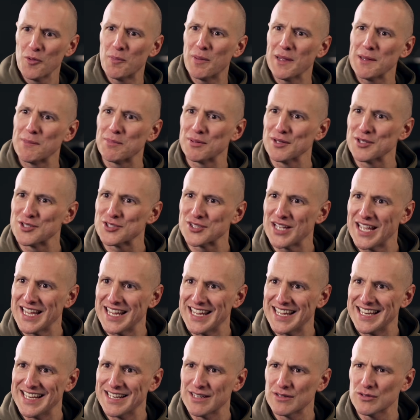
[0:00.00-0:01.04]
people are
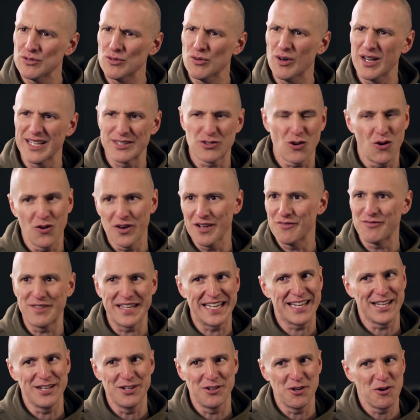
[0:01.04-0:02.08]
saying, oh, I don't know if they
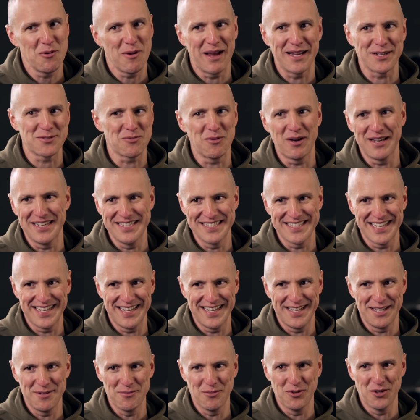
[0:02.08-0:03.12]
can do X, Y, and Z
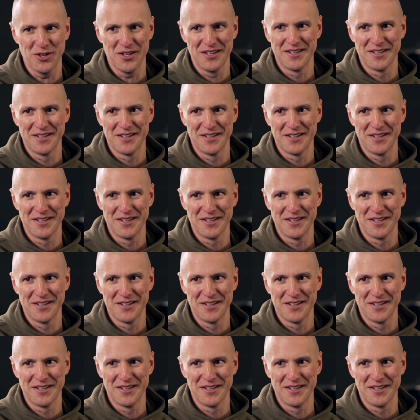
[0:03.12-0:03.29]
anymore?